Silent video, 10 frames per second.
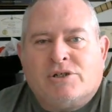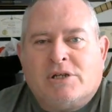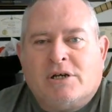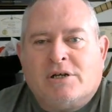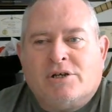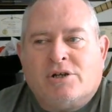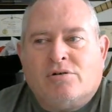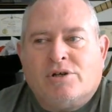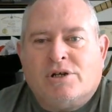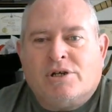Just
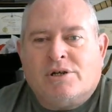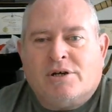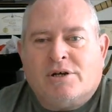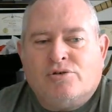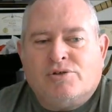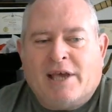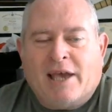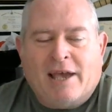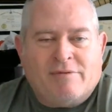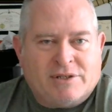you can use the
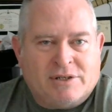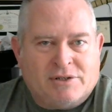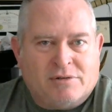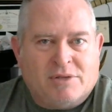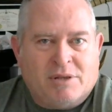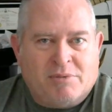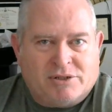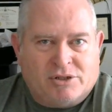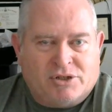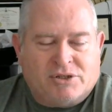Canvas system, the
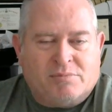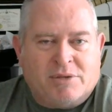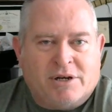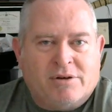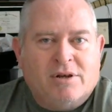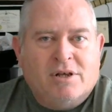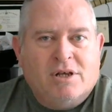message system there.